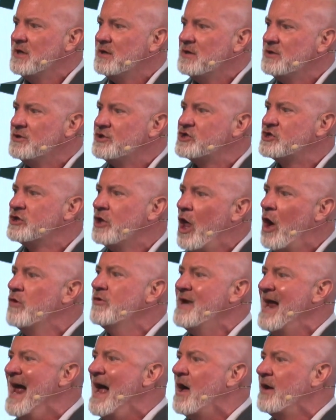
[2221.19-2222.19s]
slow
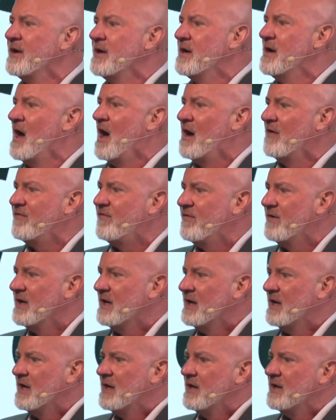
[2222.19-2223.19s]
down enough
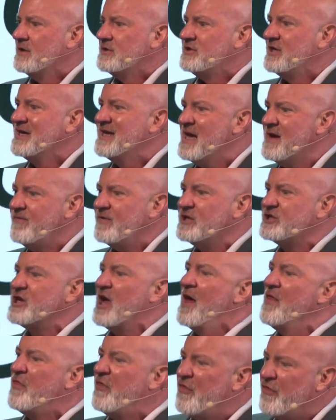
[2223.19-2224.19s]
to give us
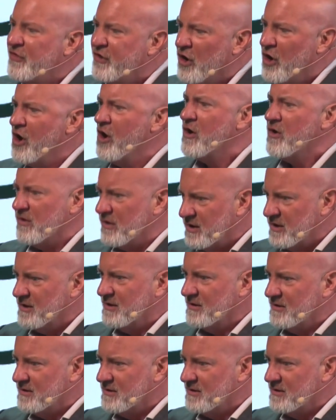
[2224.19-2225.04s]
a third